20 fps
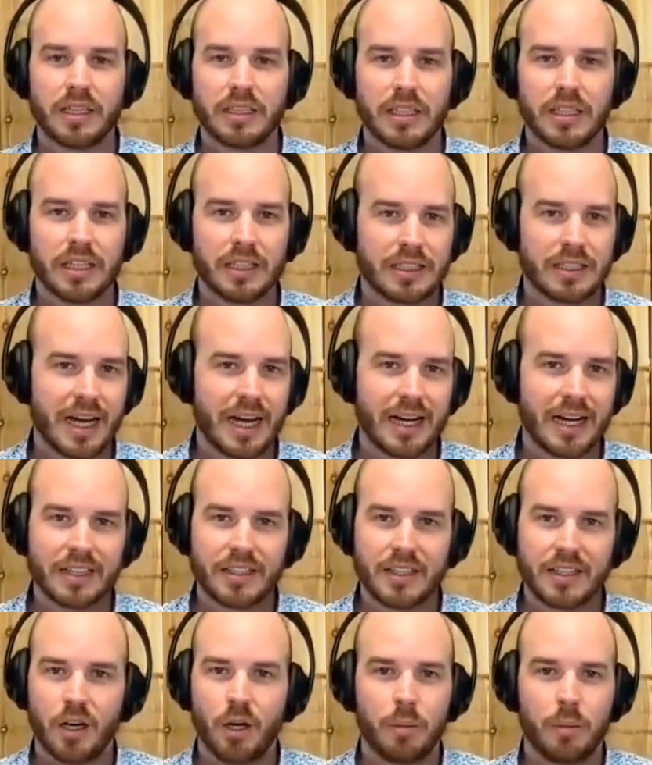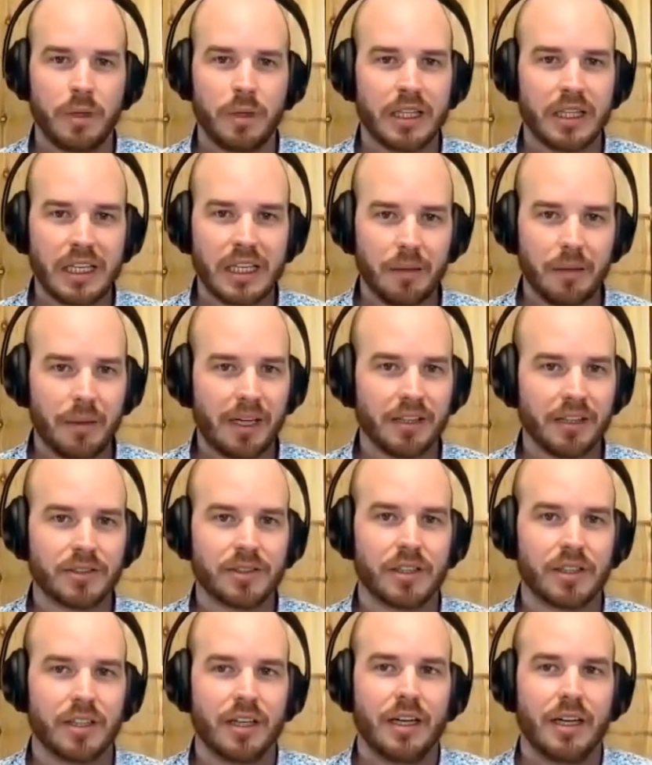to the text, opening the
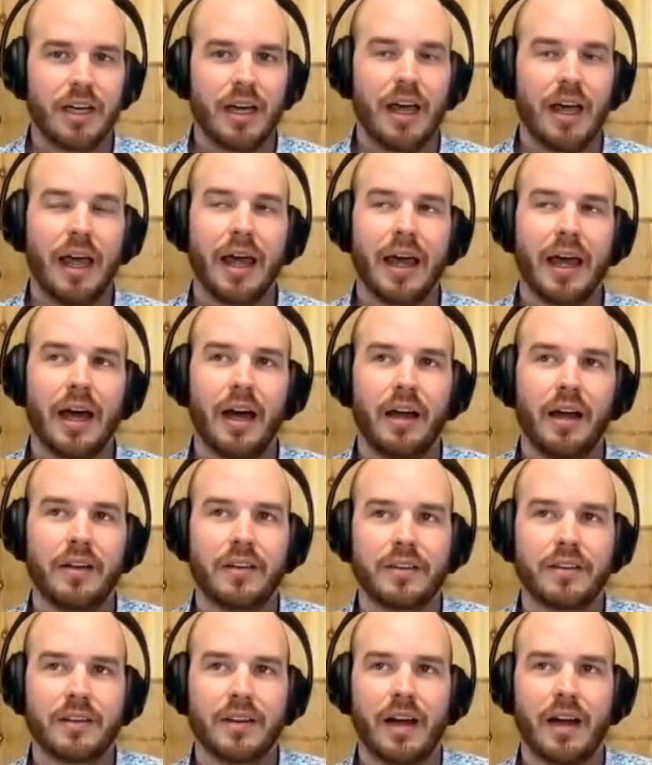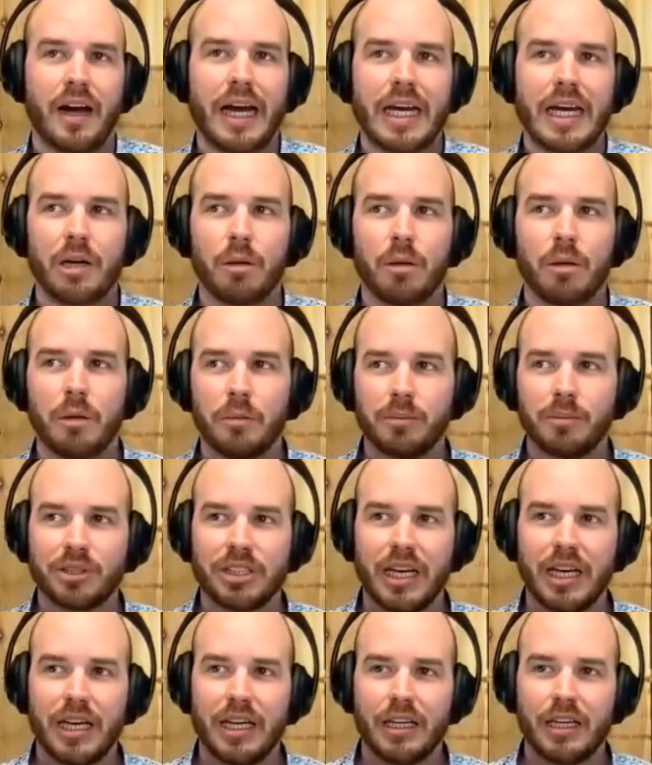emails. And I hear people
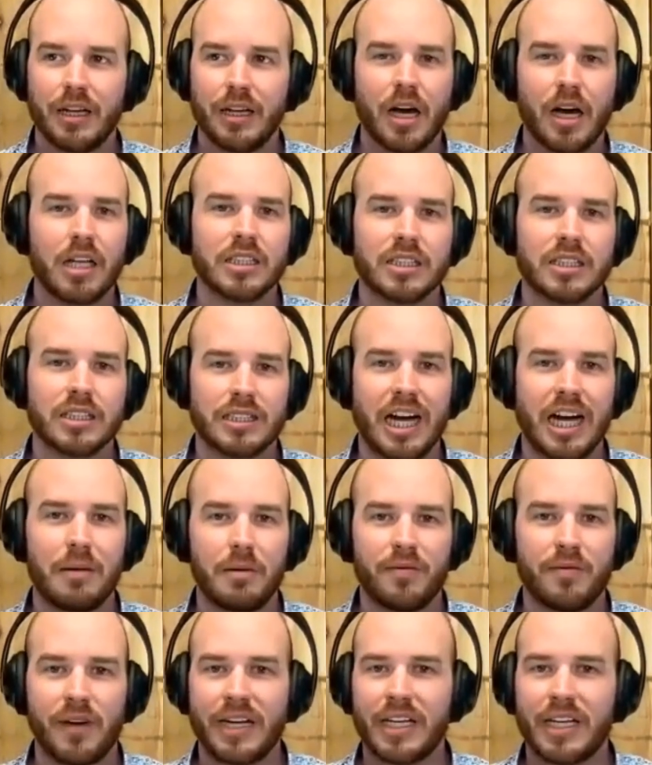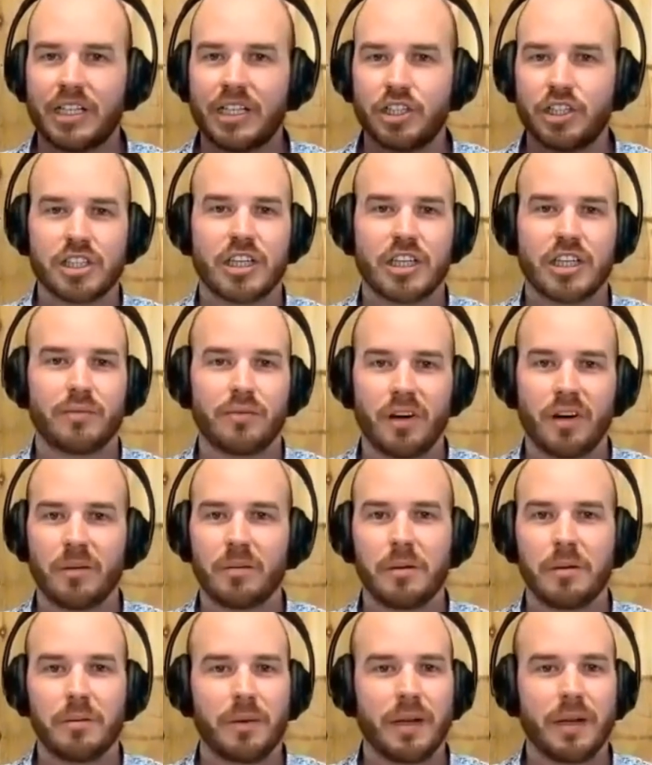say nonstop, if I can just get in front of
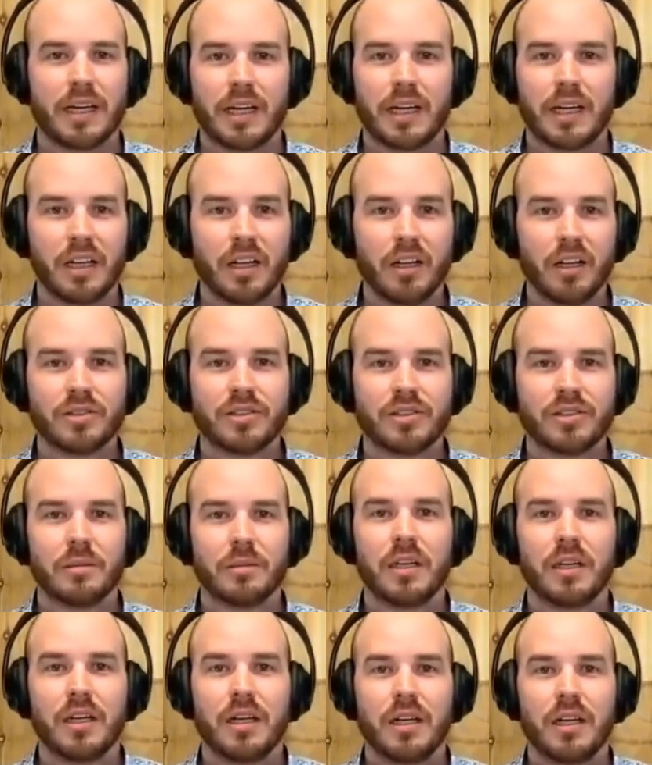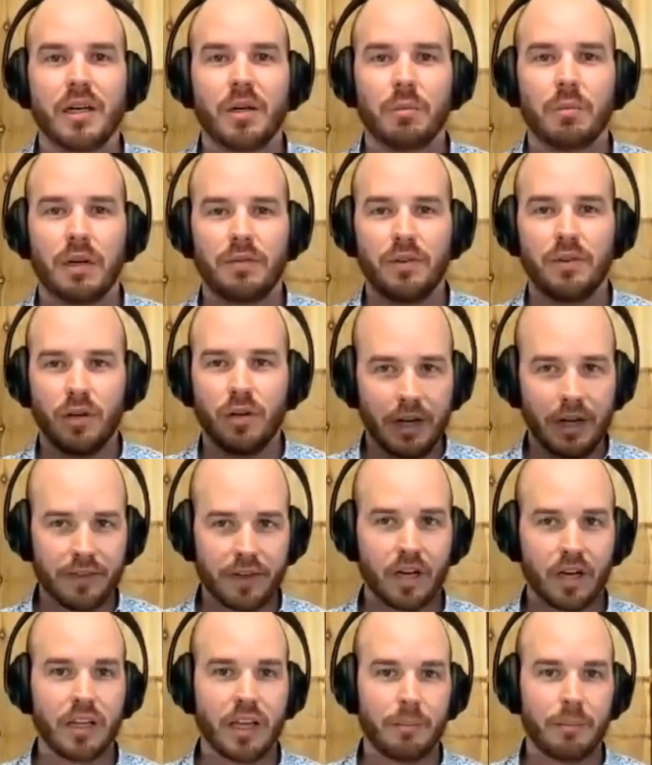people, I can close them. But if you don't have an
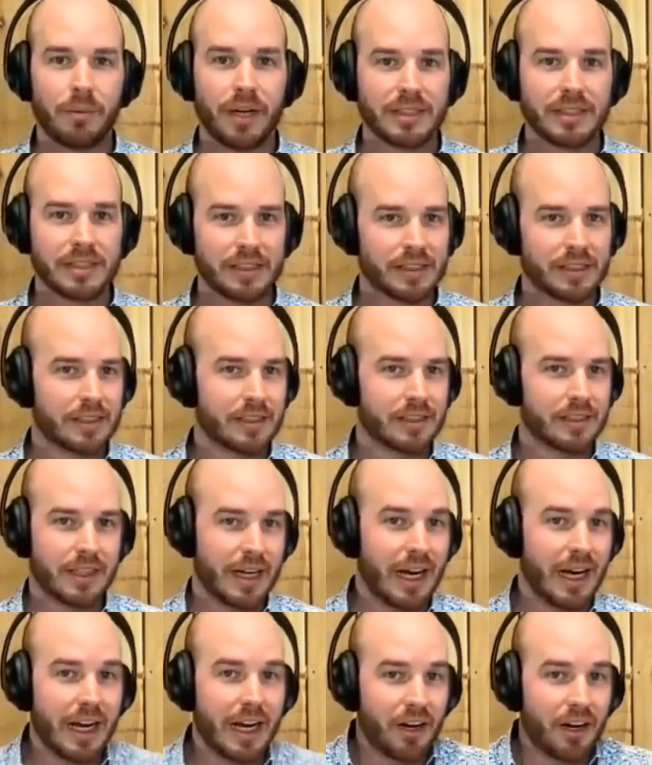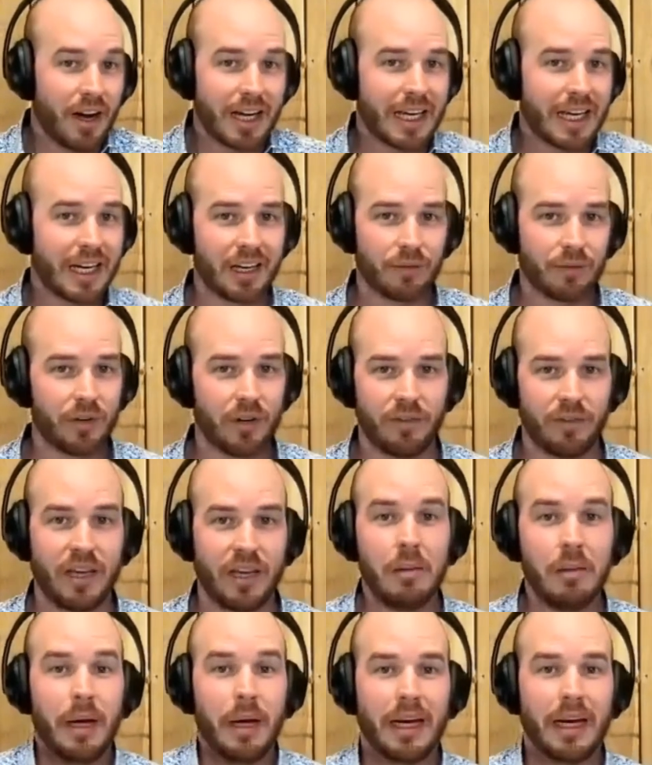online presence today, you're not getting in front of
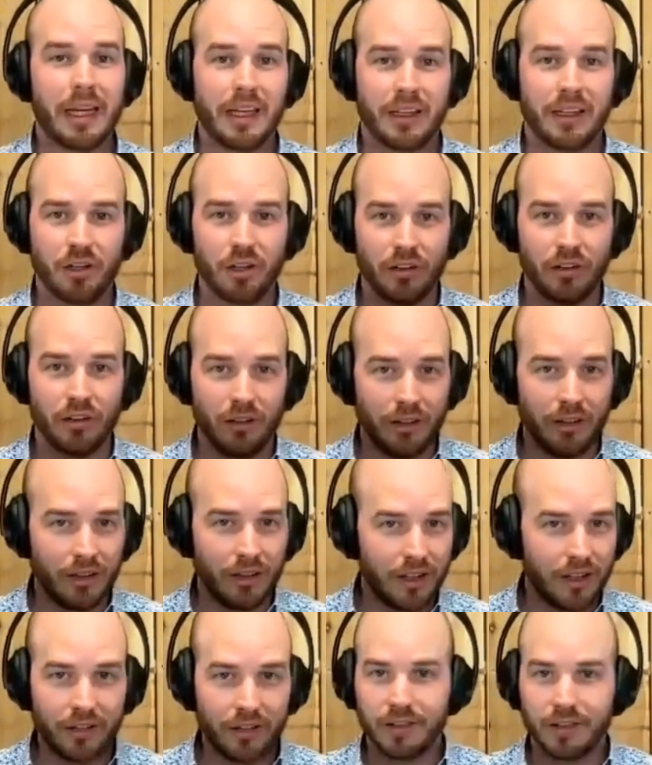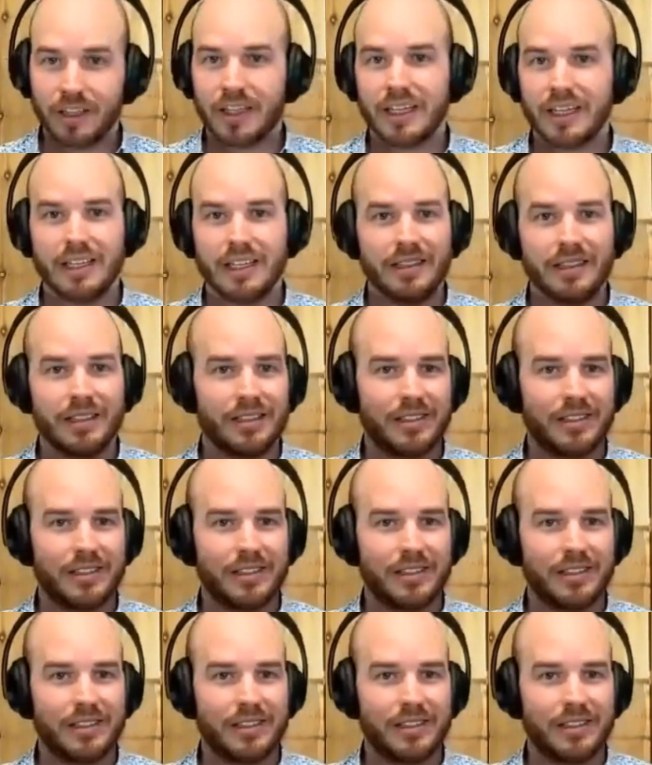anybody. You're literally